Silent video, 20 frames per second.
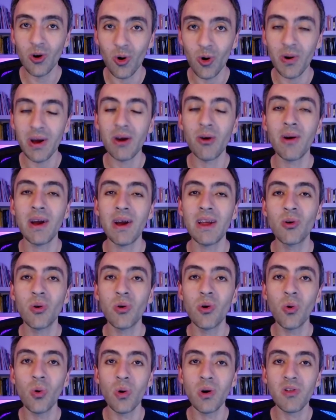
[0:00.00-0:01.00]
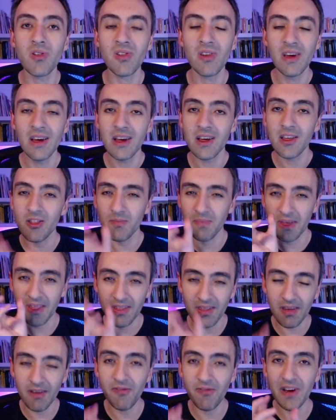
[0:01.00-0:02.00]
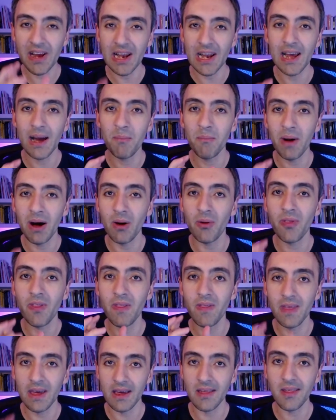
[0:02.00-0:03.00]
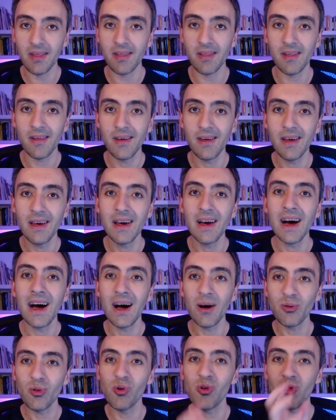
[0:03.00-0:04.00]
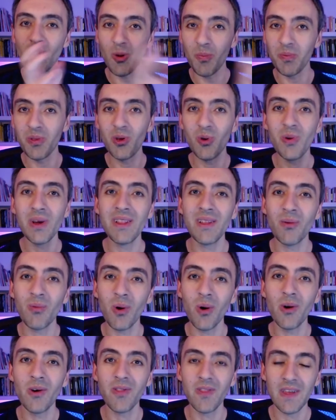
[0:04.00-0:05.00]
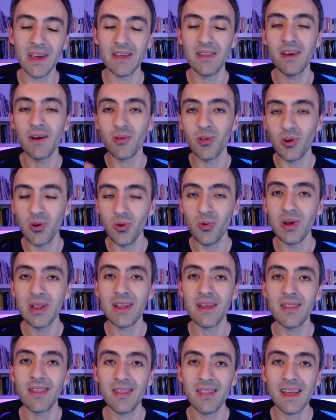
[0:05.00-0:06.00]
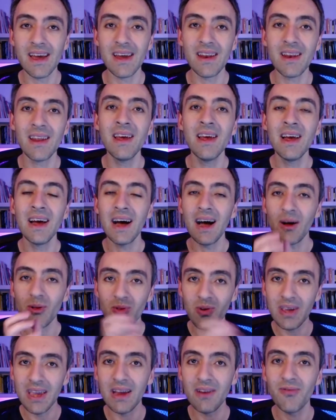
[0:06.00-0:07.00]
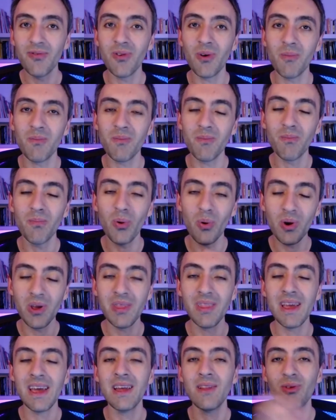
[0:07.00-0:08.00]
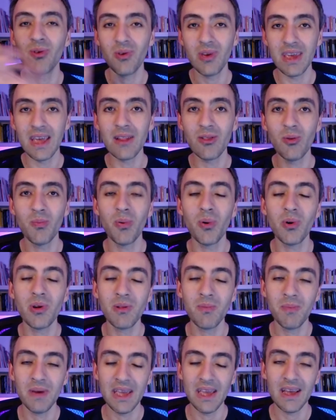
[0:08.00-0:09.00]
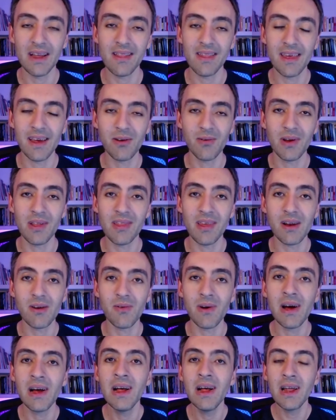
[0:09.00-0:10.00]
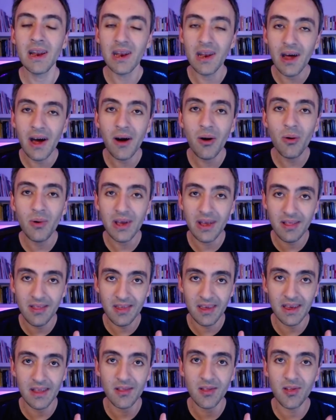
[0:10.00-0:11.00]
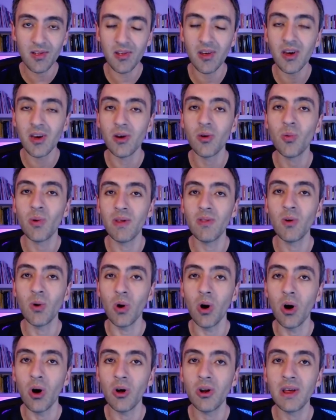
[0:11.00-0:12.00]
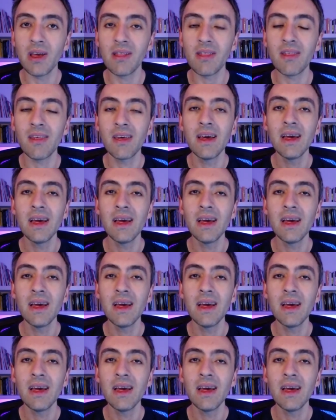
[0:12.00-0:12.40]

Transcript: go and create your course specifically about this, how to stop doing the wrong things, how to do it instead, how to get from point A to get to point B, etc., etc. Now it's in sync with your audience,